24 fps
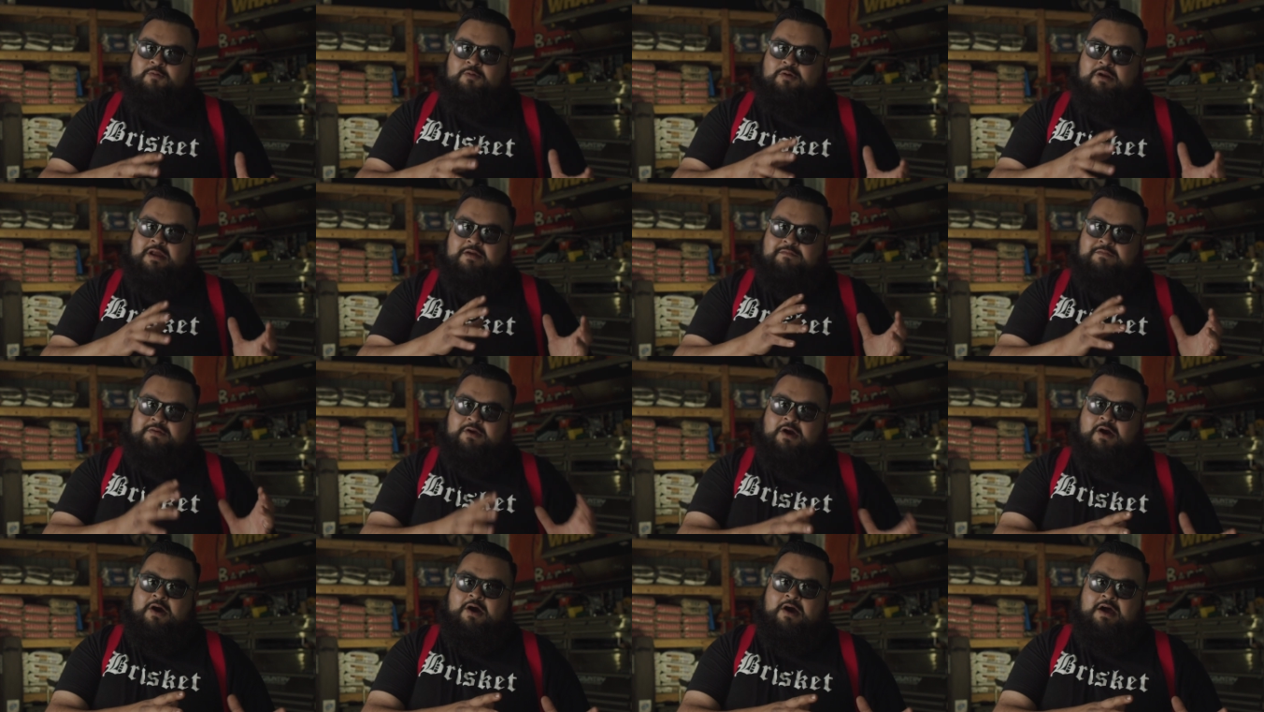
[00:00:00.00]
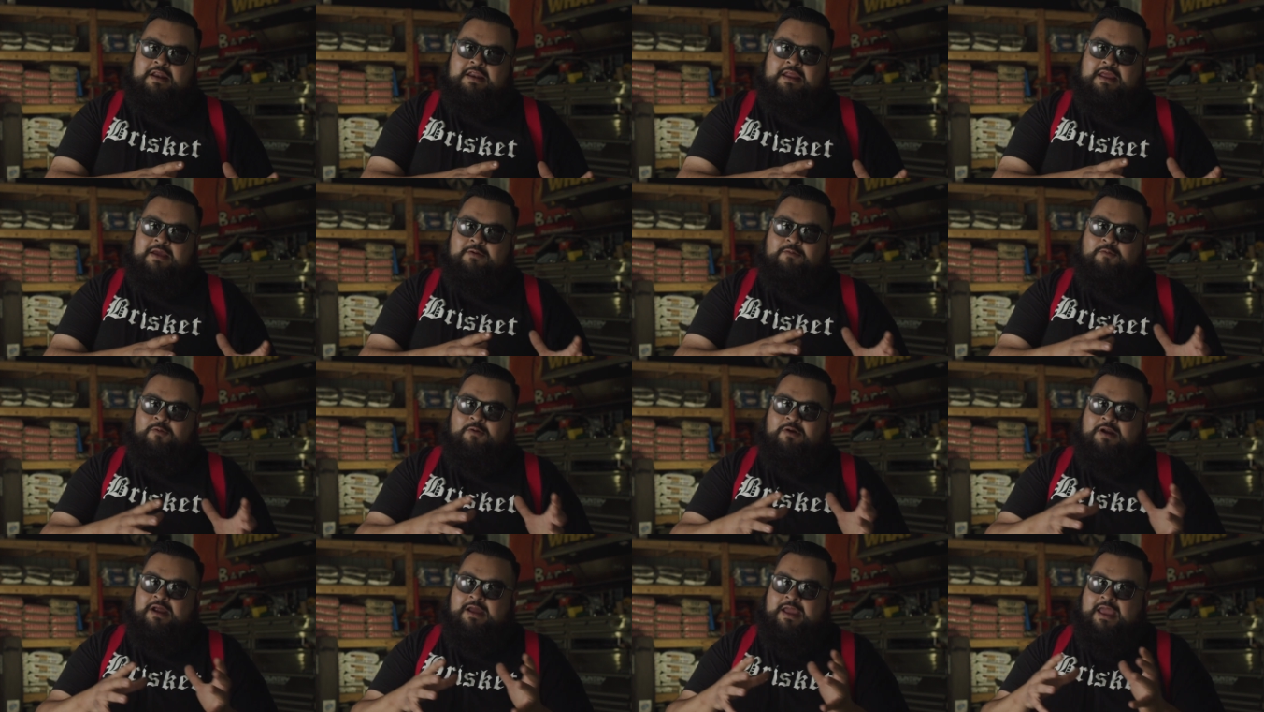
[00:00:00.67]
where I've gone
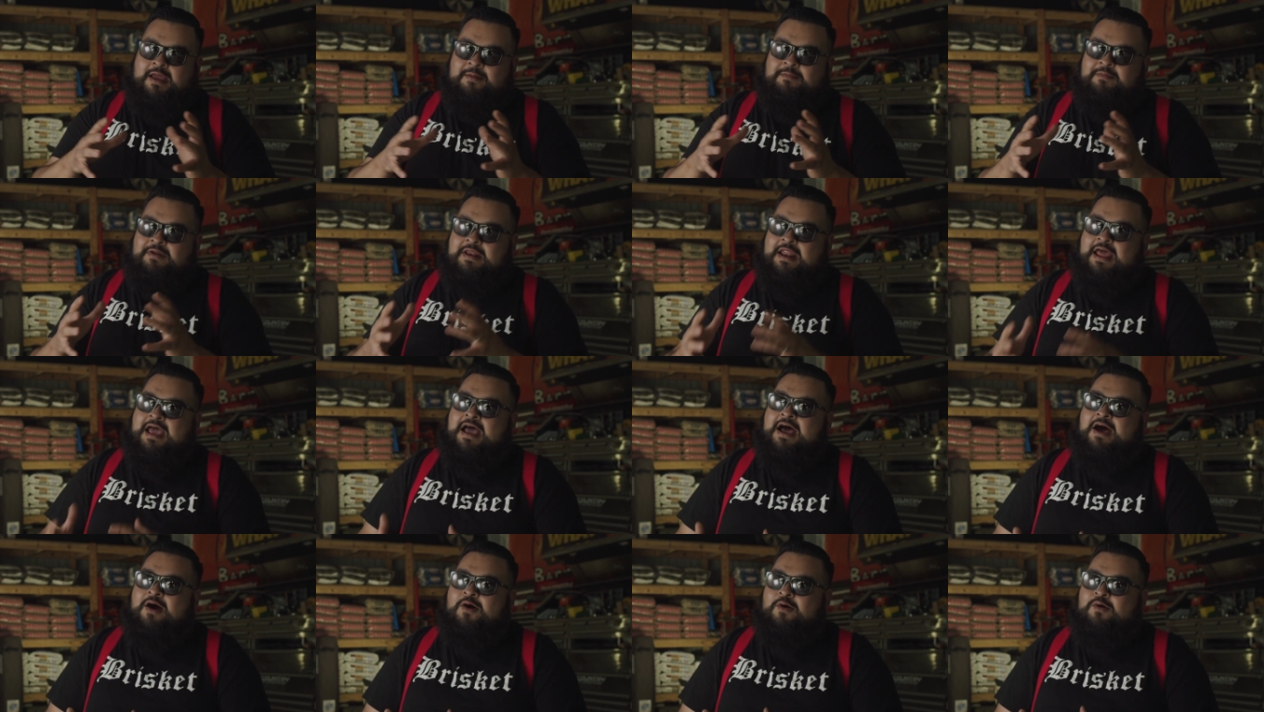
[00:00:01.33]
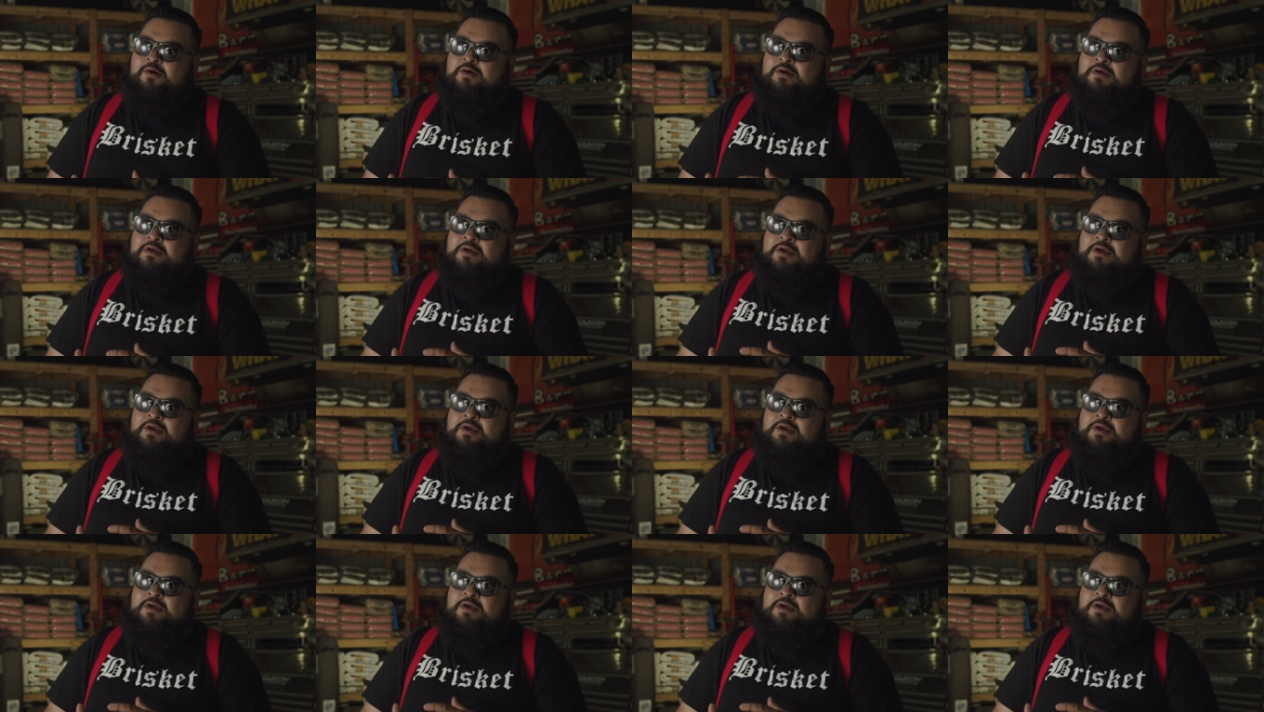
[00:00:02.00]
and where I am now,